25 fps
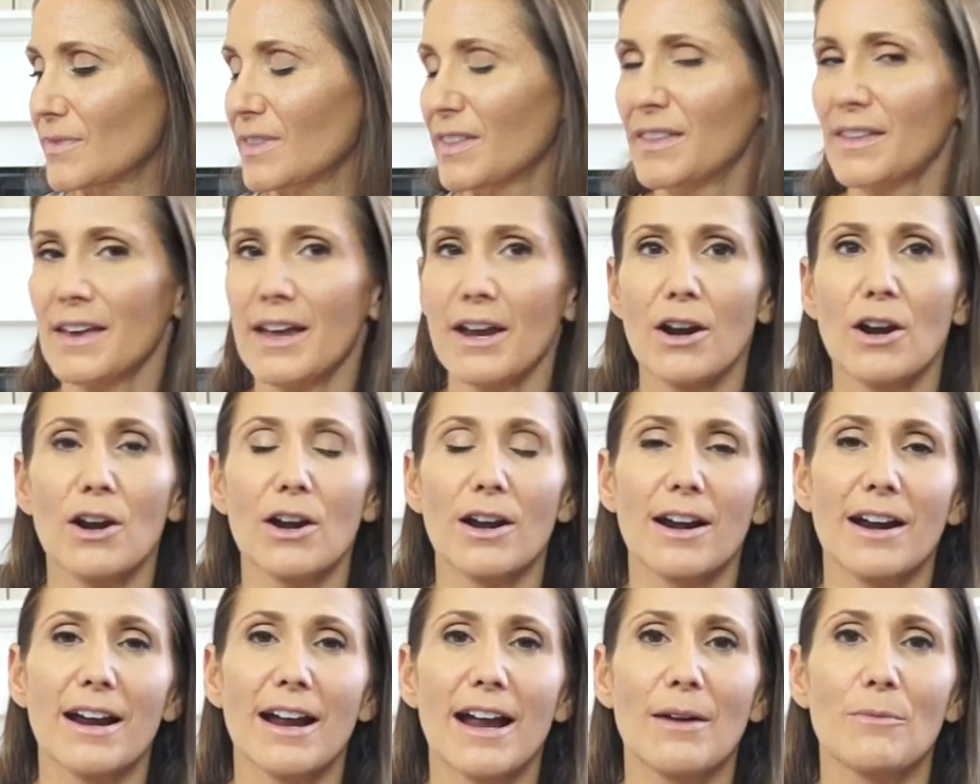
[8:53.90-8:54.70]

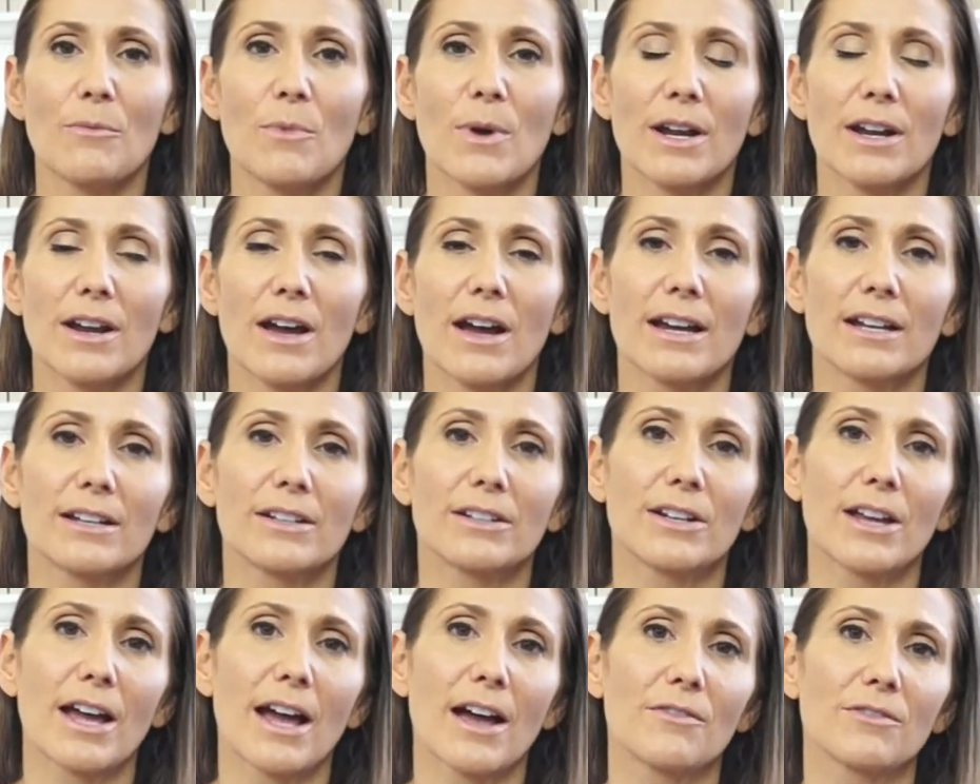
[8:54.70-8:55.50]
there when I
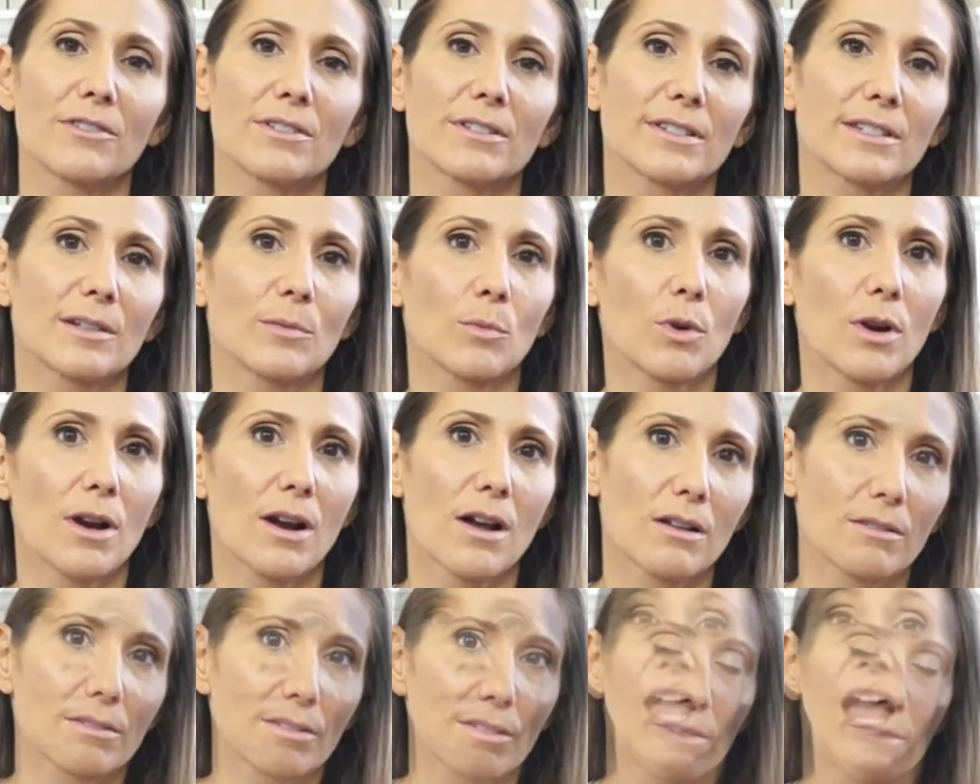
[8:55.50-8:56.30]
could have it somewhere
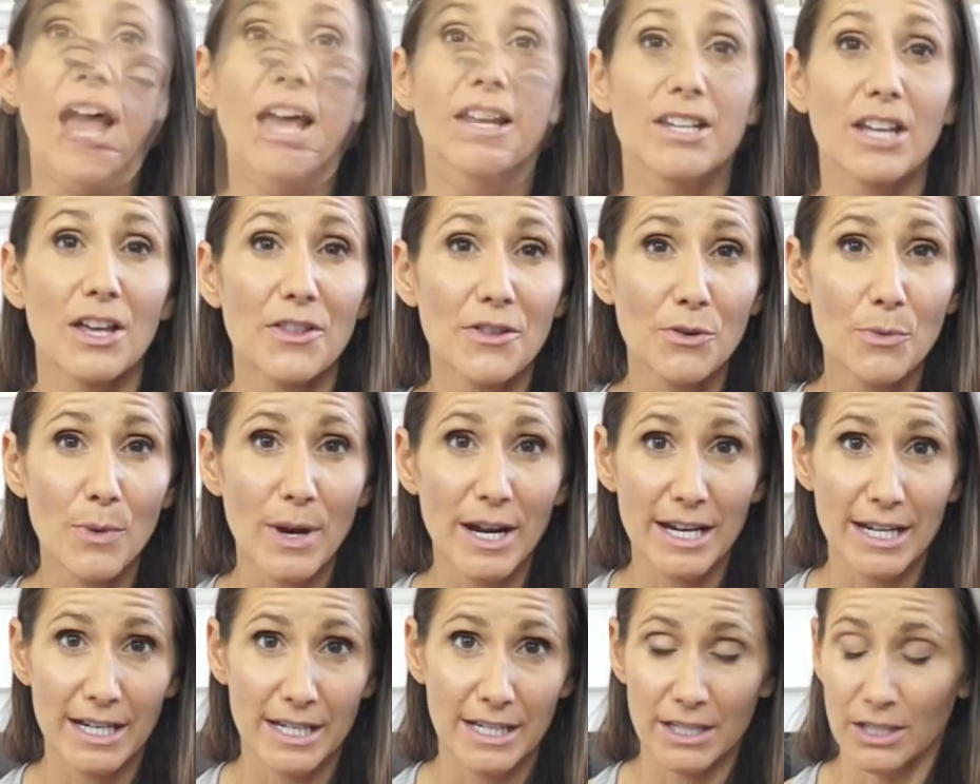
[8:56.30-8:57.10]
else. Another
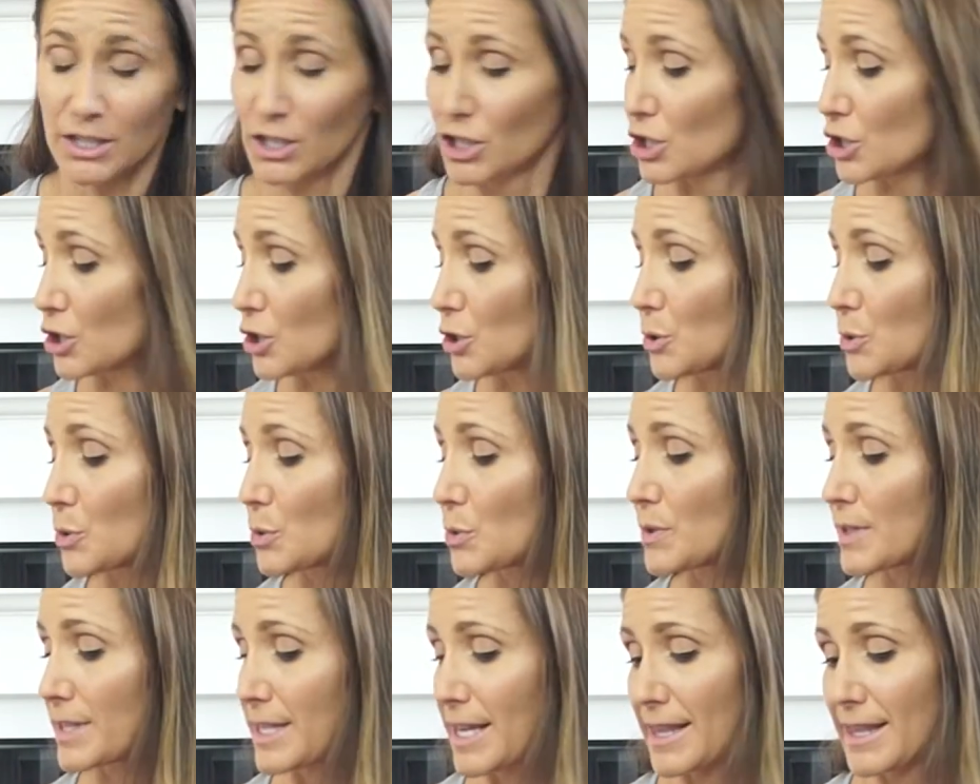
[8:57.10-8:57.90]
way to
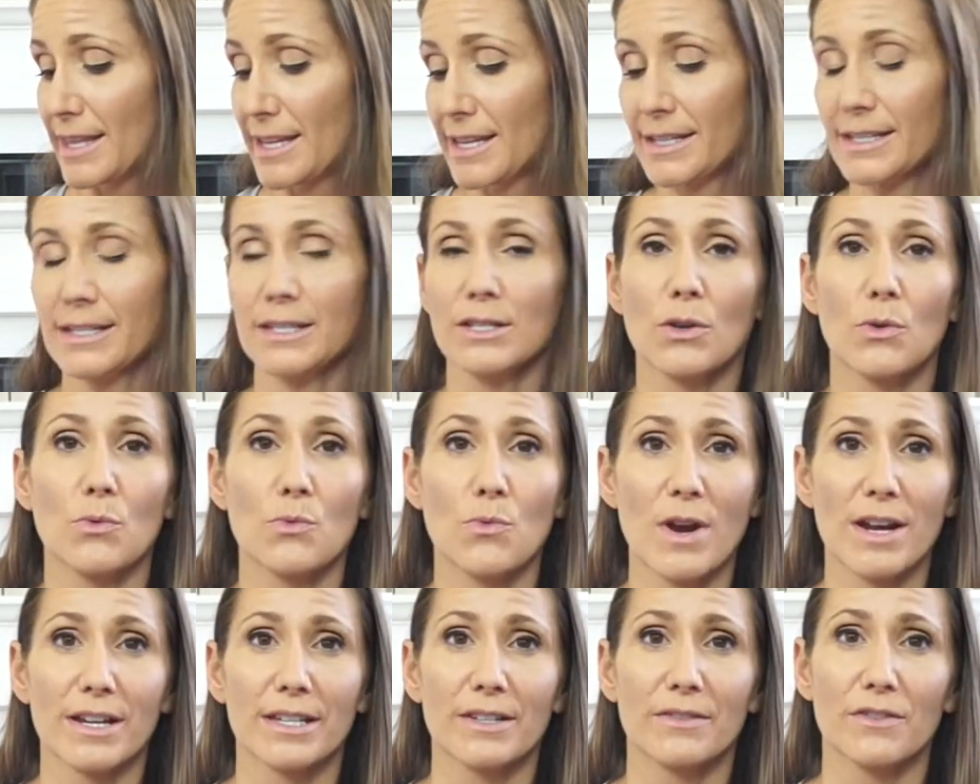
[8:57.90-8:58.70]
use this
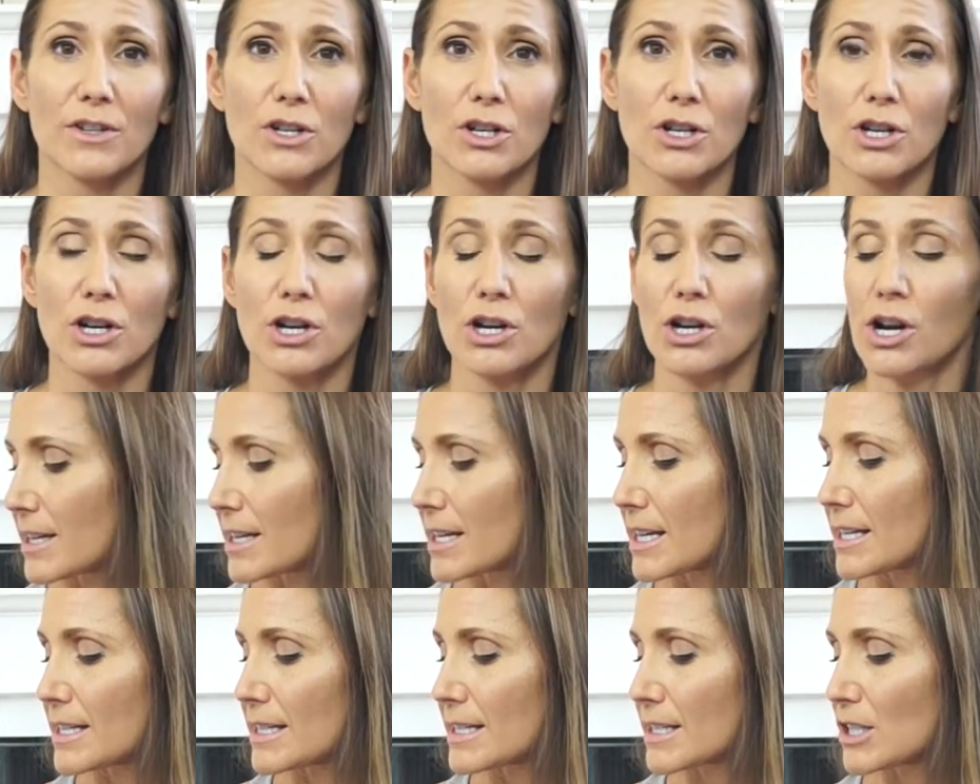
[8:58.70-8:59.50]
rice vinegar
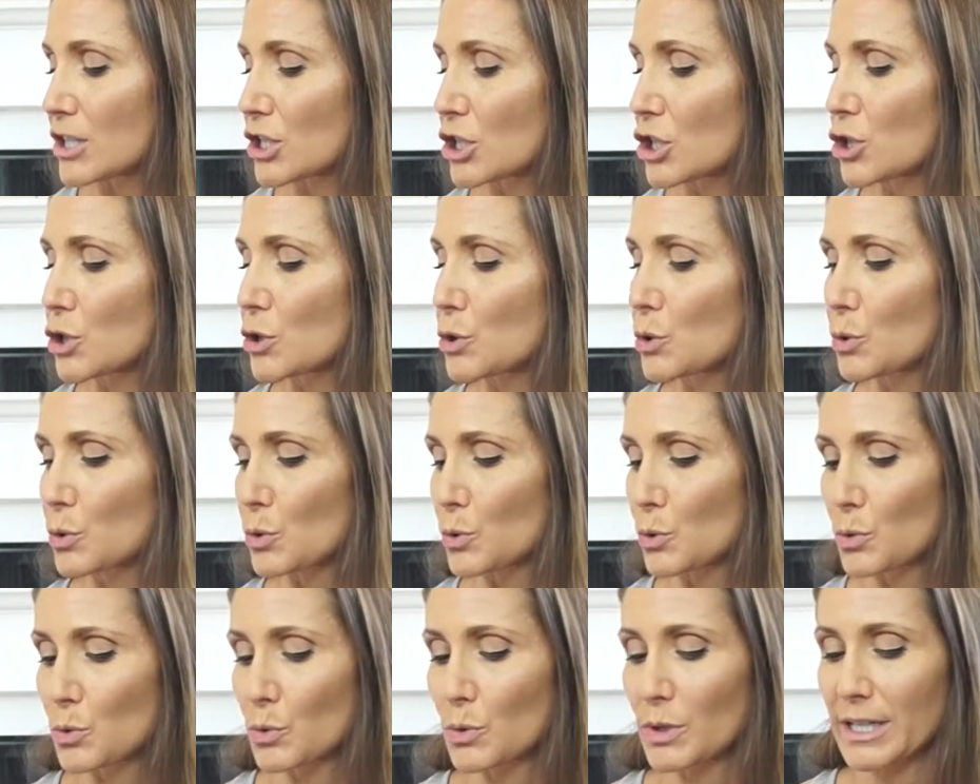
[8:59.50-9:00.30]
is
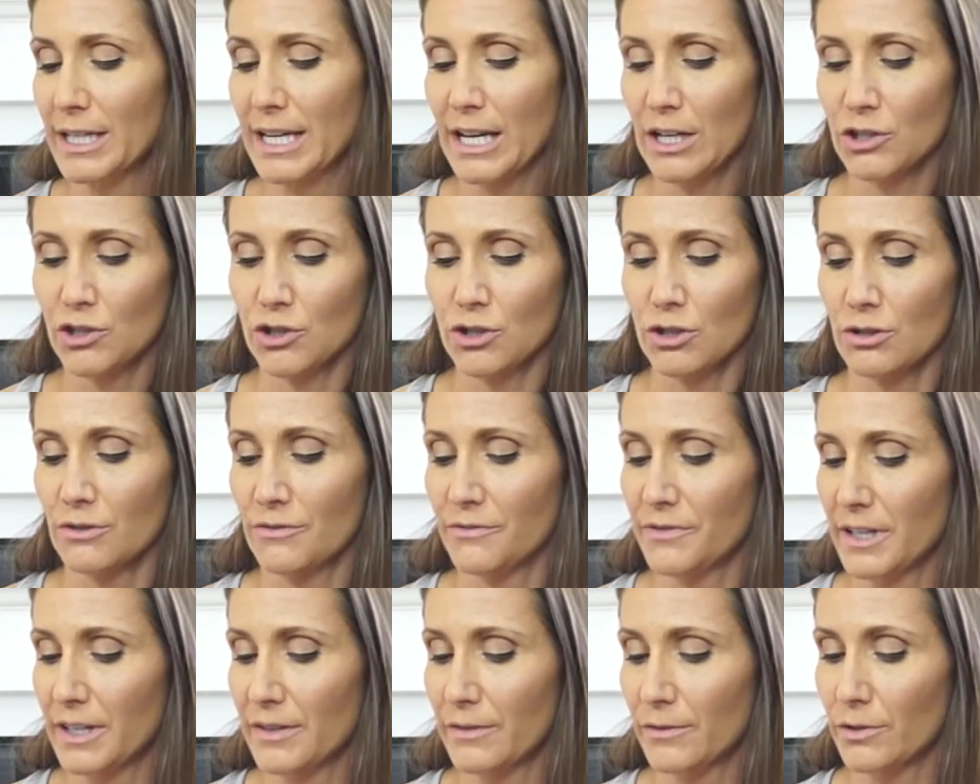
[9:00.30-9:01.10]
to get your
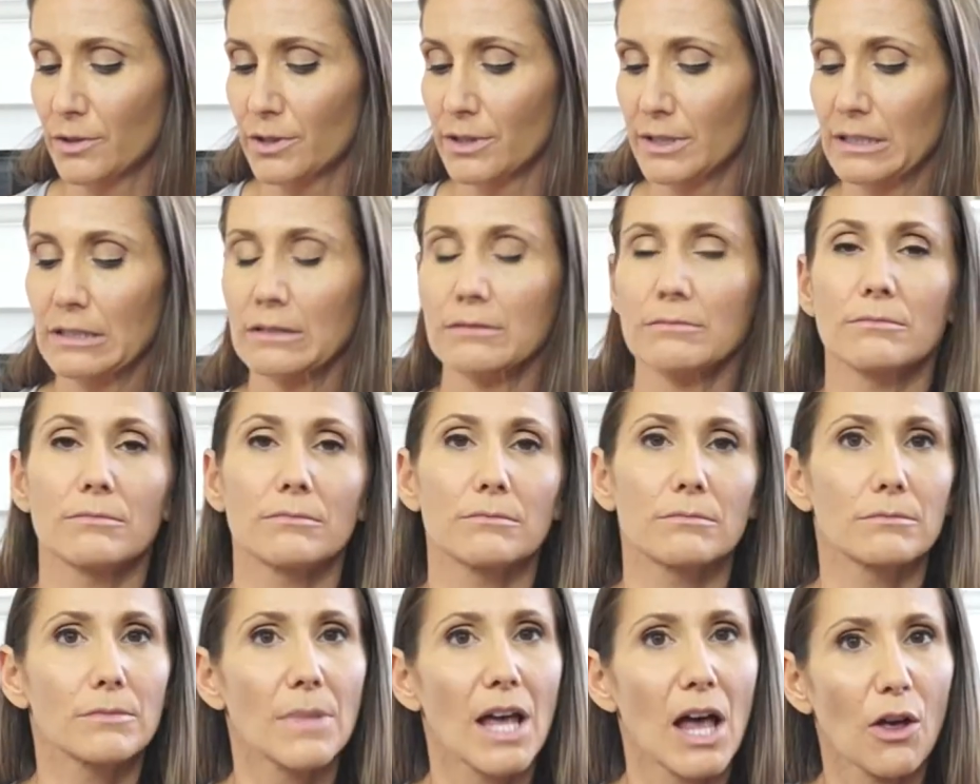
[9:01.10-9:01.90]
favorite
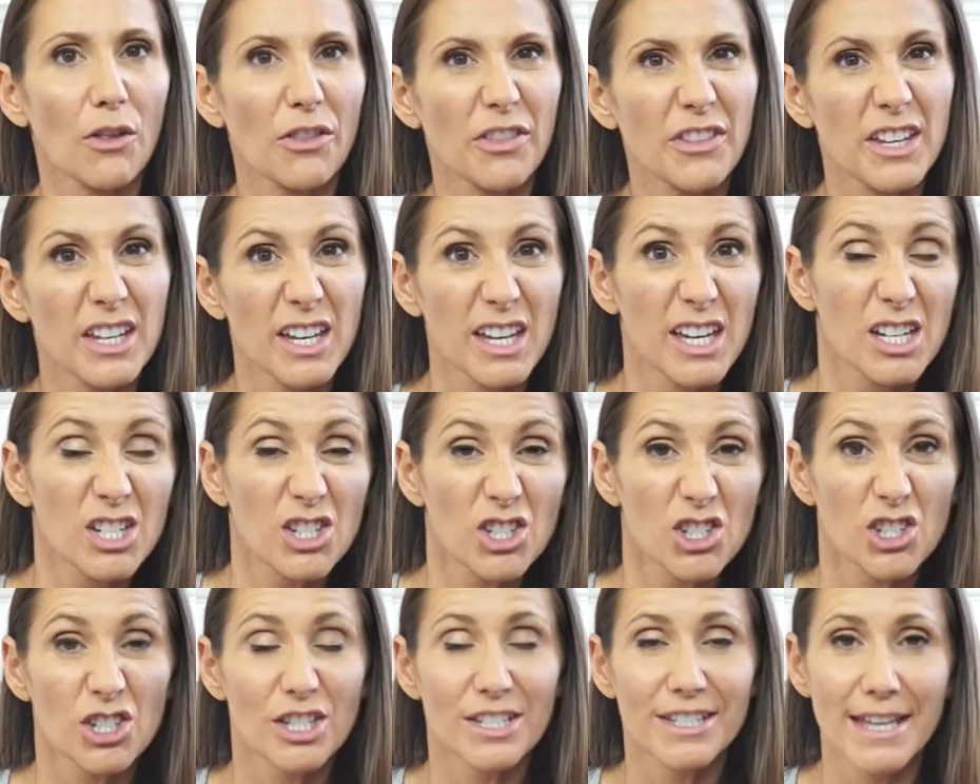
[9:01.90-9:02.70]

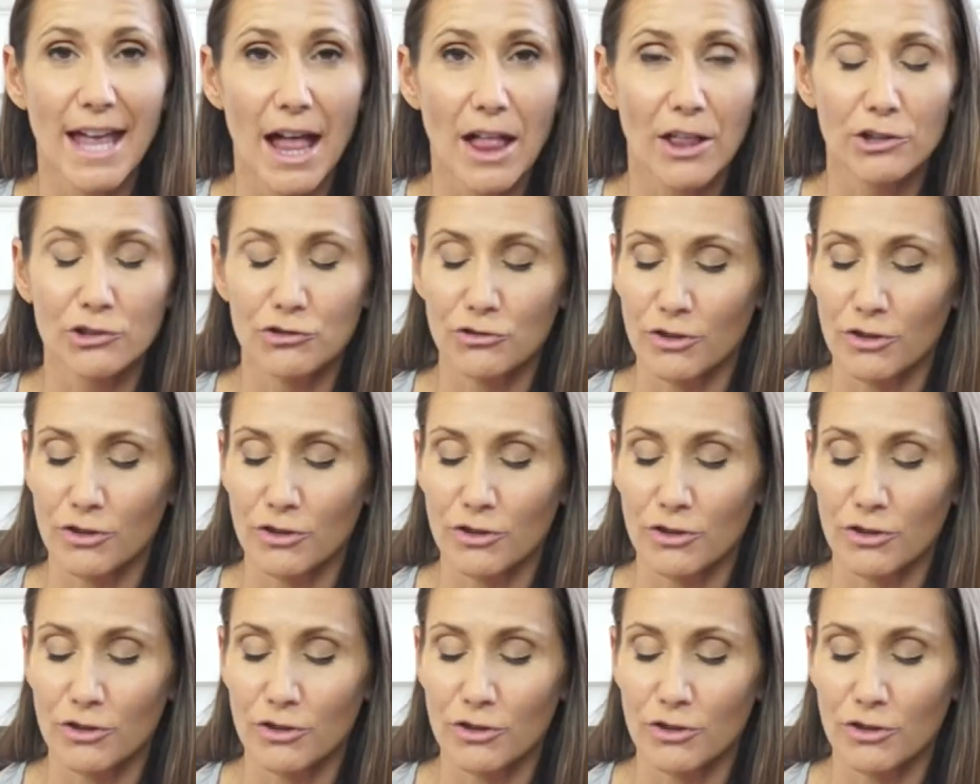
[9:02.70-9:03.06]
healthy-ish salad